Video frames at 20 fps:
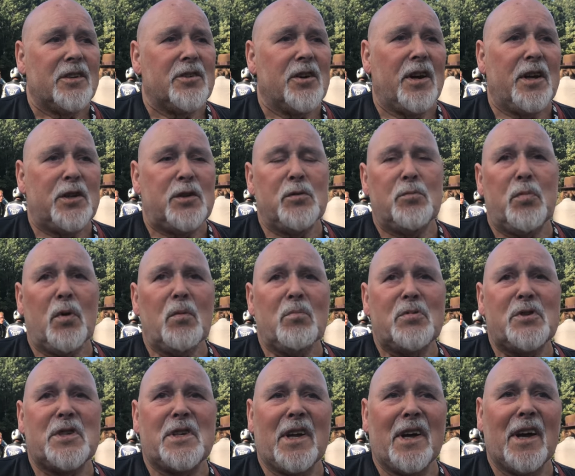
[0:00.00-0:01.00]
trying to
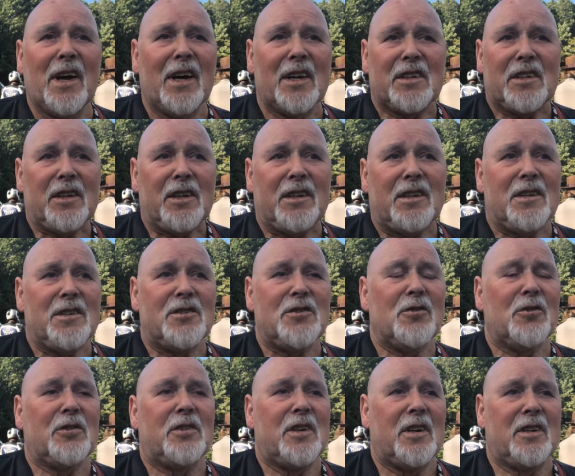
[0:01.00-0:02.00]
bump start it is
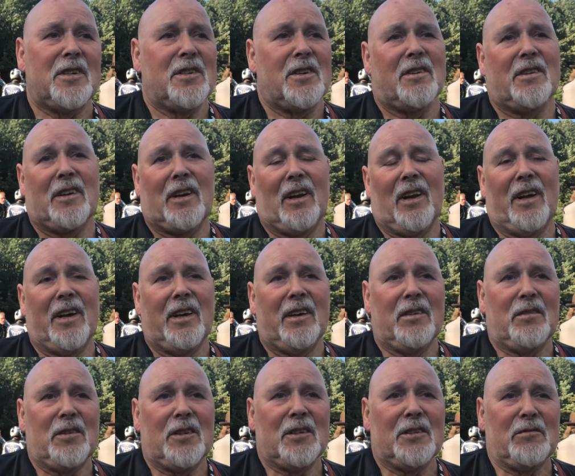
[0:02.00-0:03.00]
not
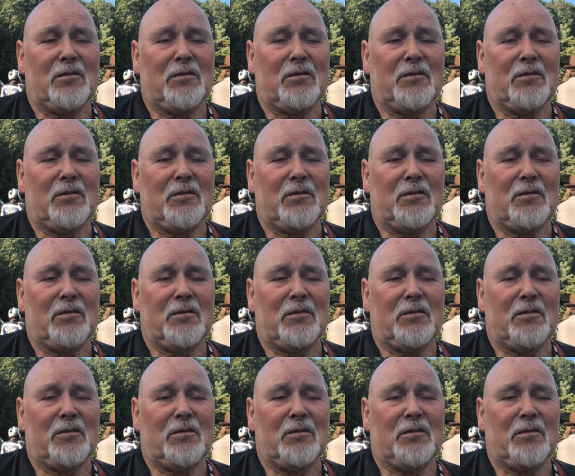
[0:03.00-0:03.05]
exactly